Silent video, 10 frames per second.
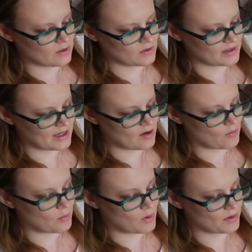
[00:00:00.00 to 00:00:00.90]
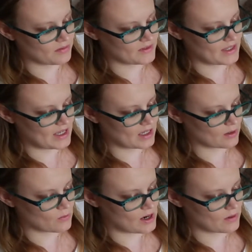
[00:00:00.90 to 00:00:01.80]
usually have a motive to
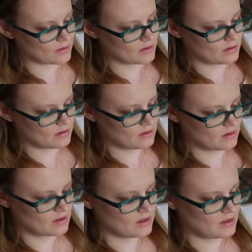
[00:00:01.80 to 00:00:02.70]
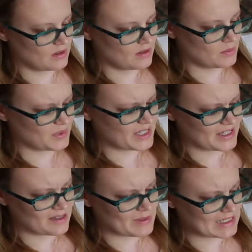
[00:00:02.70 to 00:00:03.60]
hang around. But that
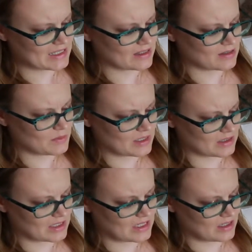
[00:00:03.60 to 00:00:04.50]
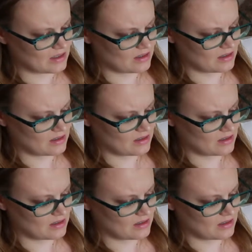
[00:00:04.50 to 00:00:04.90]
didn't make sense to me as a kid.